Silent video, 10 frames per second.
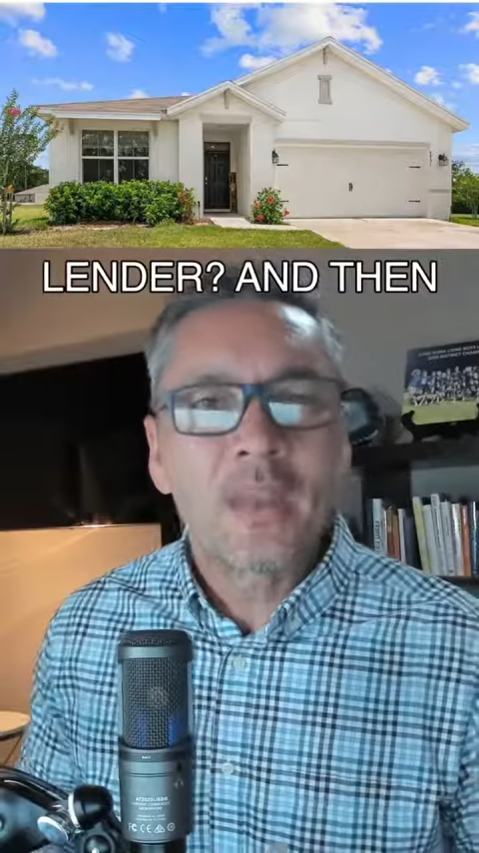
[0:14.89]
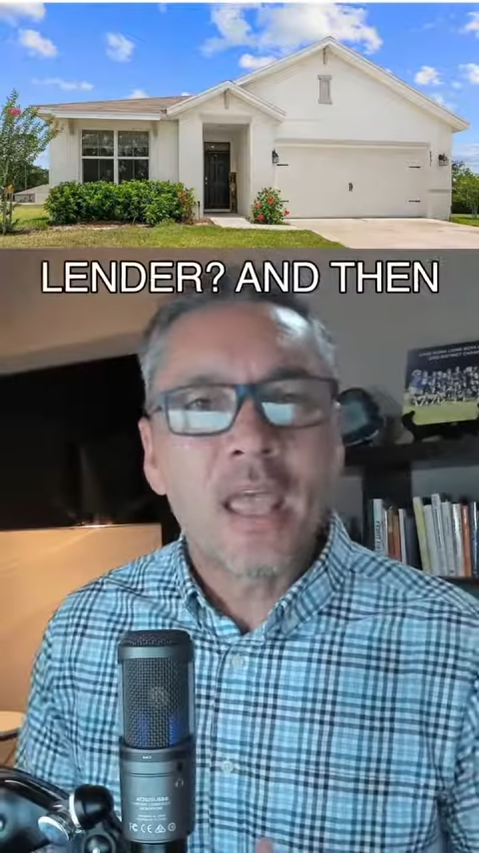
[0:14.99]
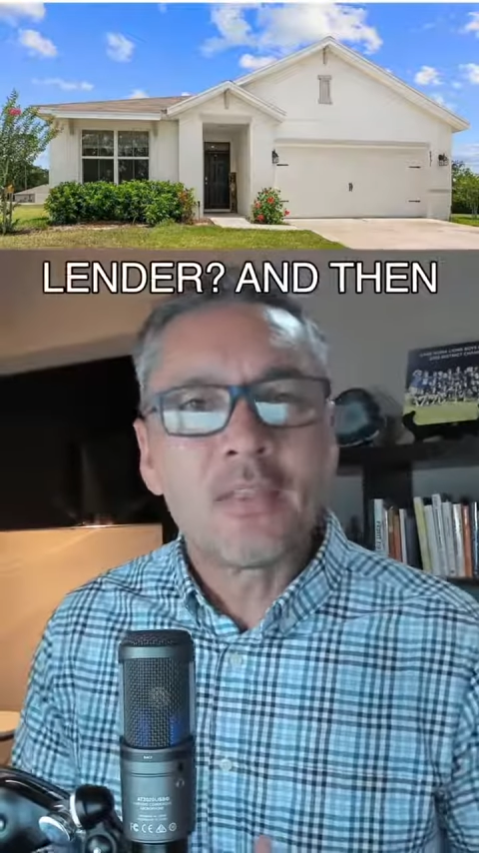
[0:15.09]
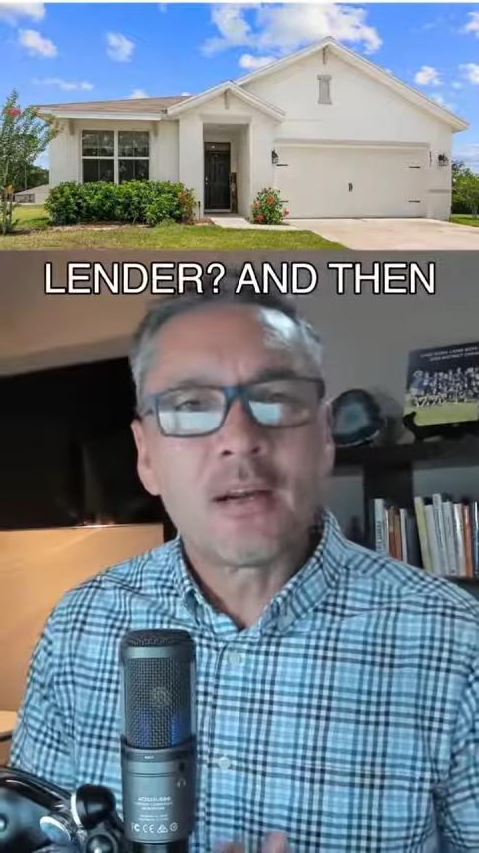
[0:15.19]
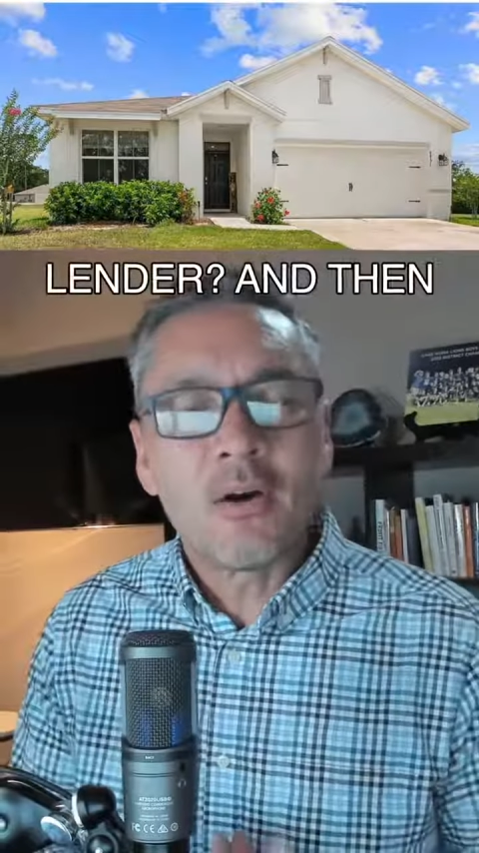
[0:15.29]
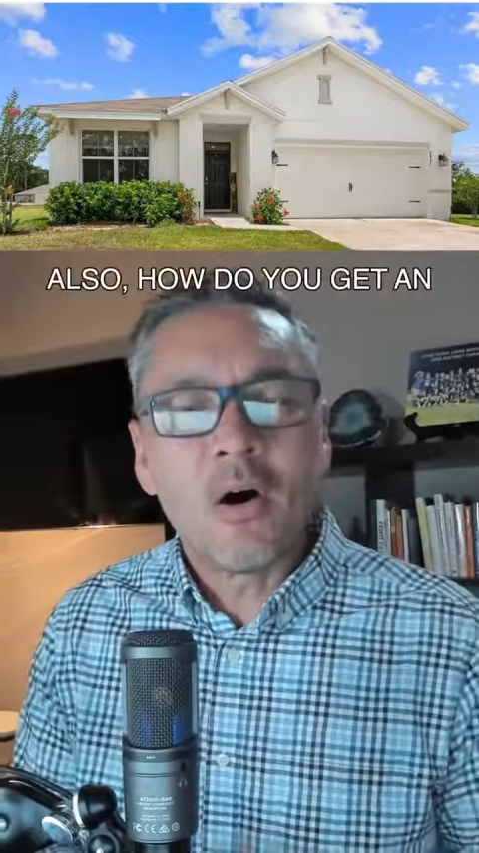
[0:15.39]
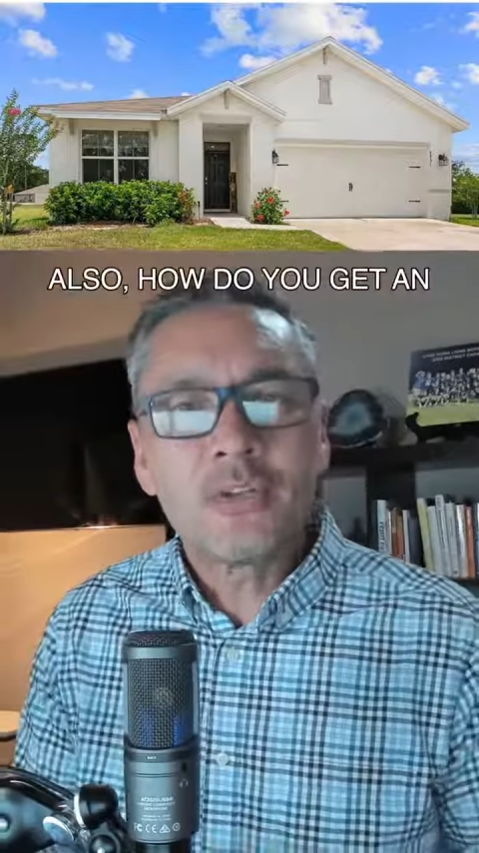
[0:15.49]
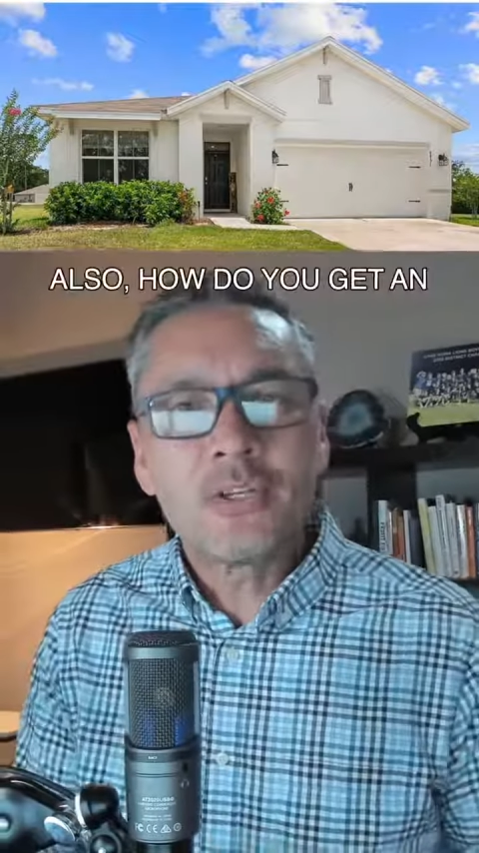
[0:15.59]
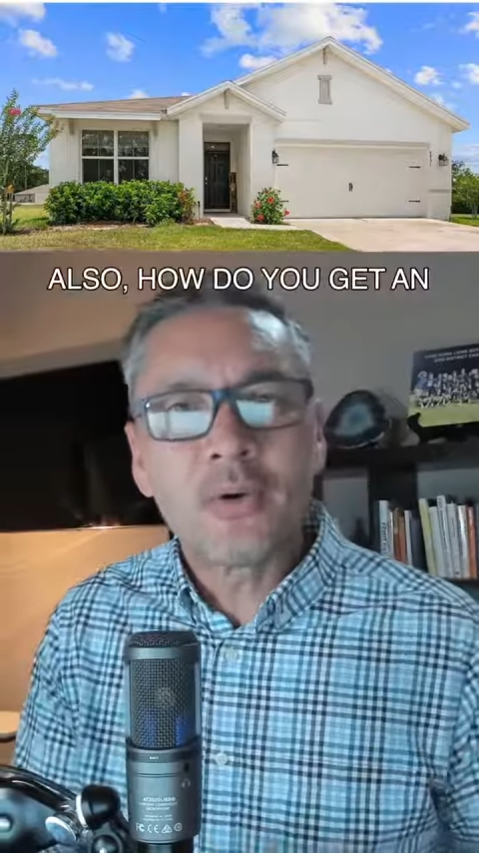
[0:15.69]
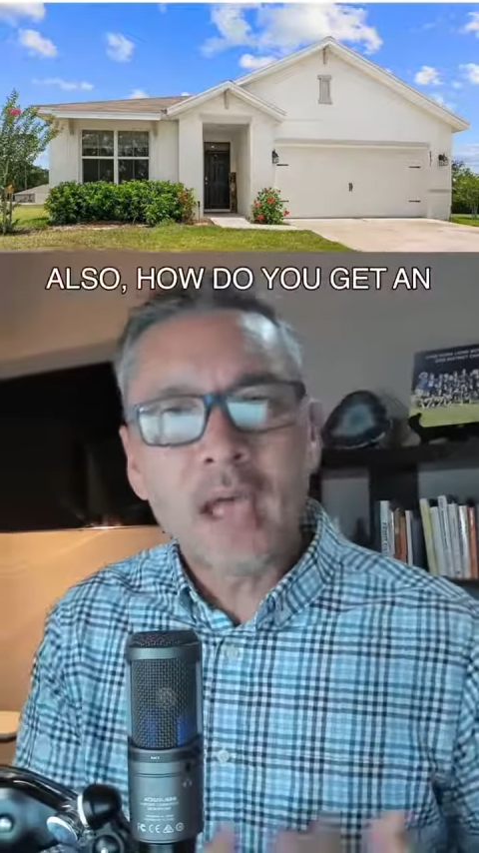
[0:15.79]
And then
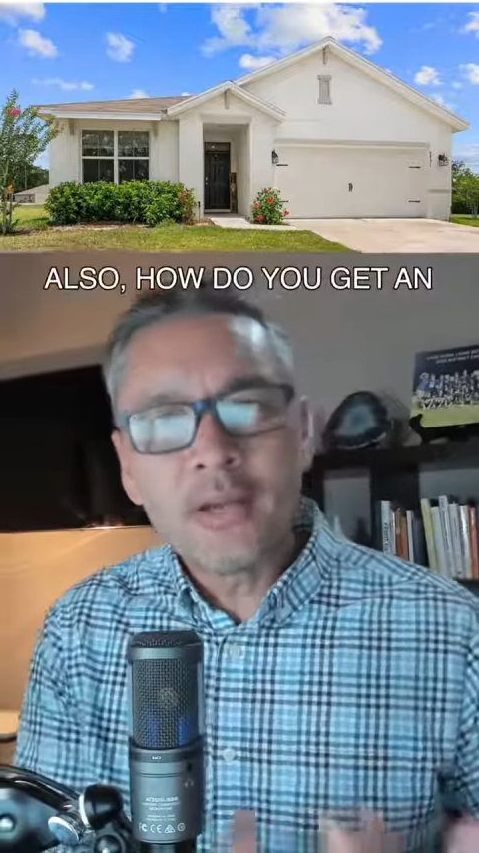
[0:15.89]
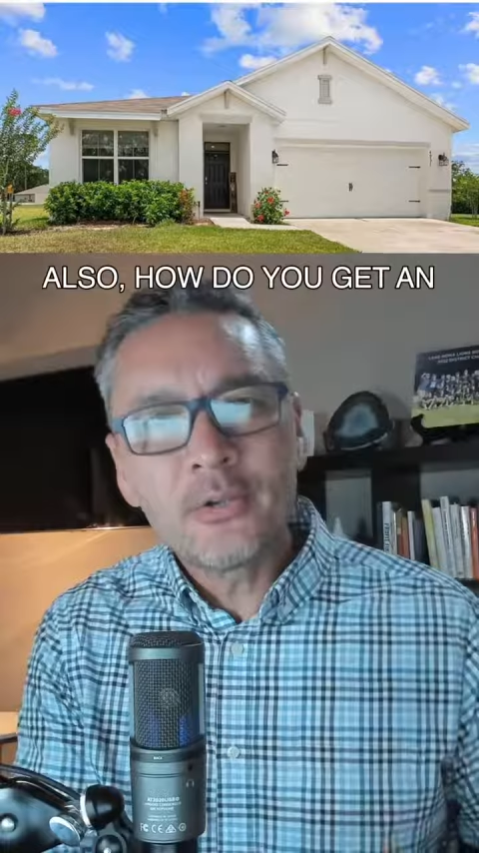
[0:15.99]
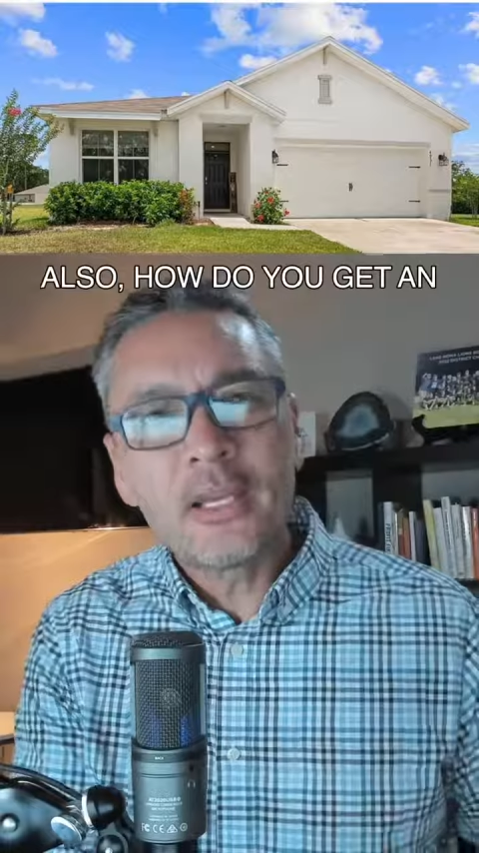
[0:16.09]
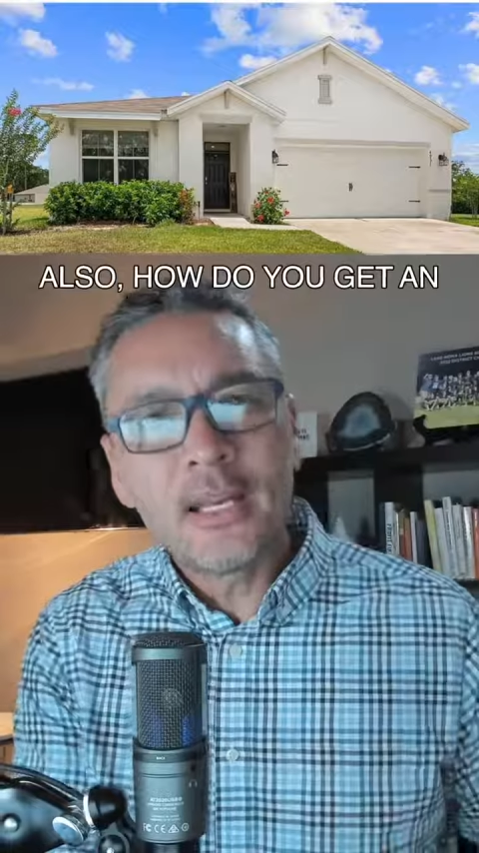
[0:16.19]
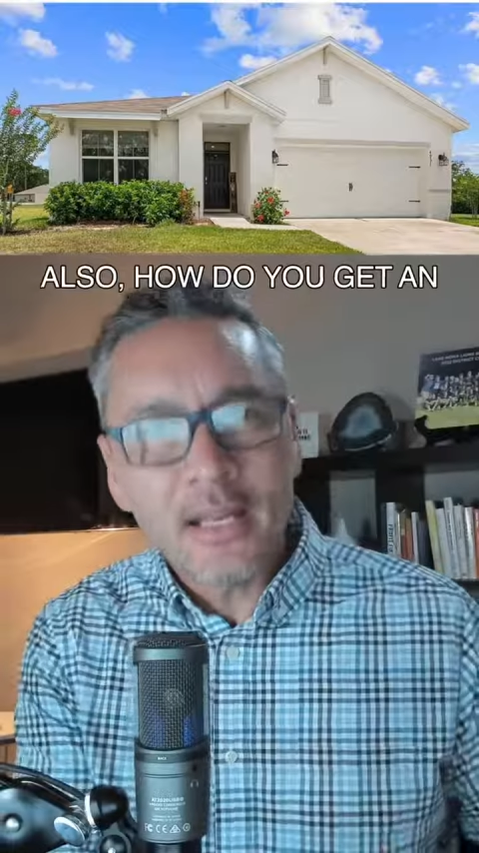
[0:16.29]
also, how do you get an